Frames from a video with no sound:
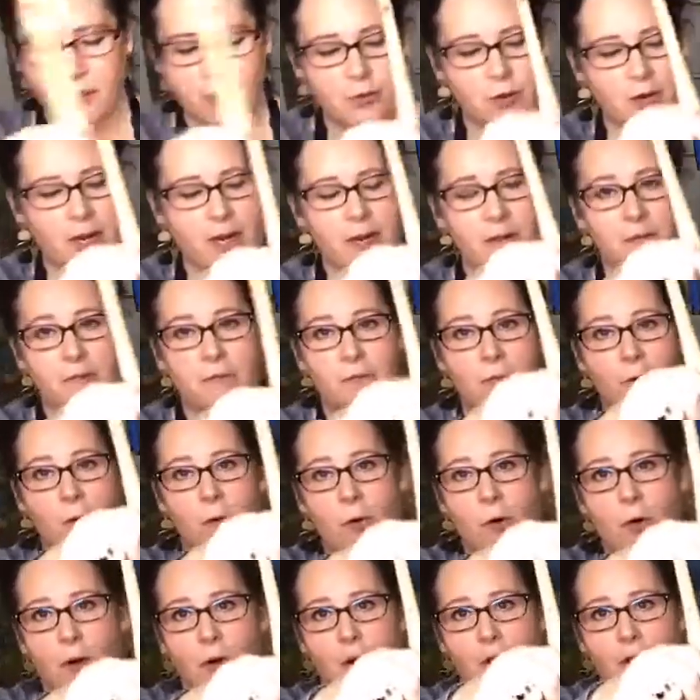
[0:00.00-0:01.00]
great
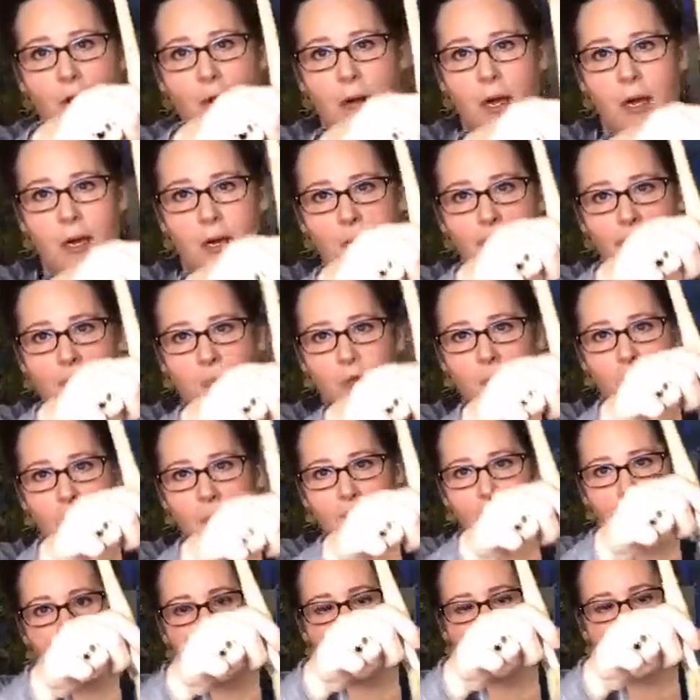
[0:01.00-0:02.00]
for
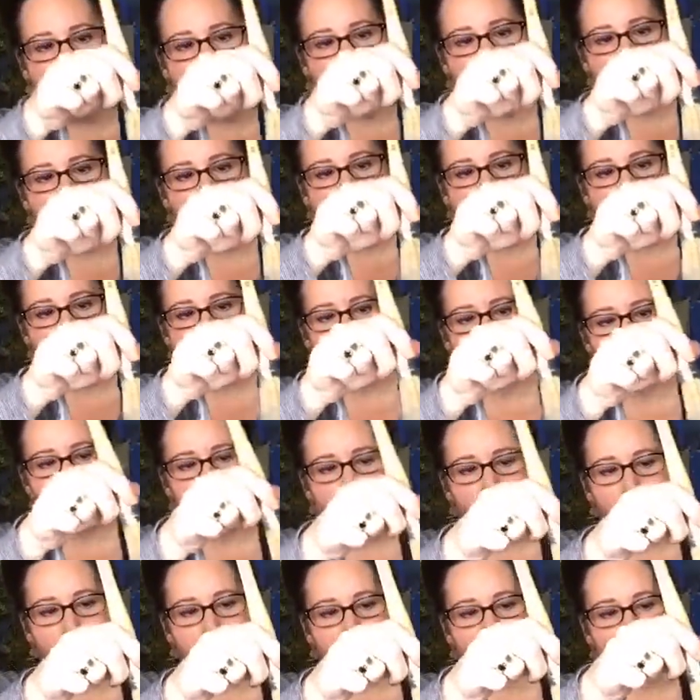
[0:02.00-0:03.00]
dropping into some
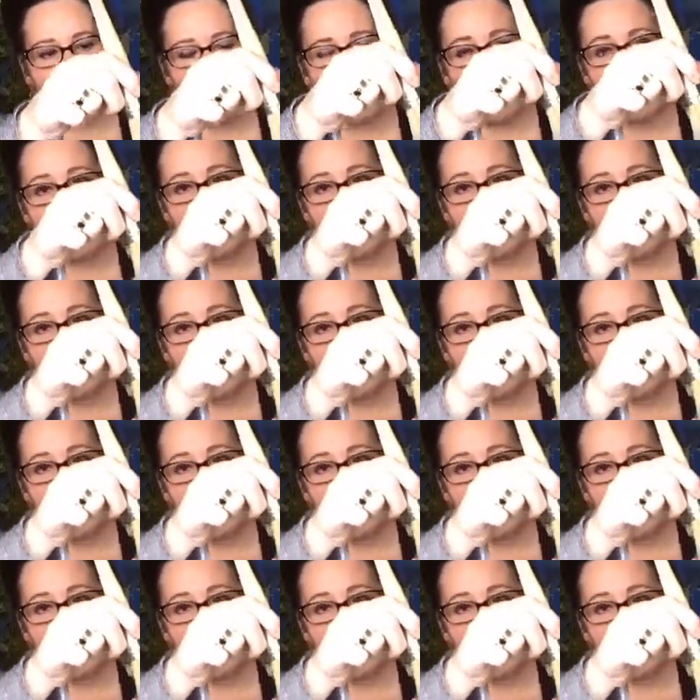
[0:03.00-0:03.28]
light.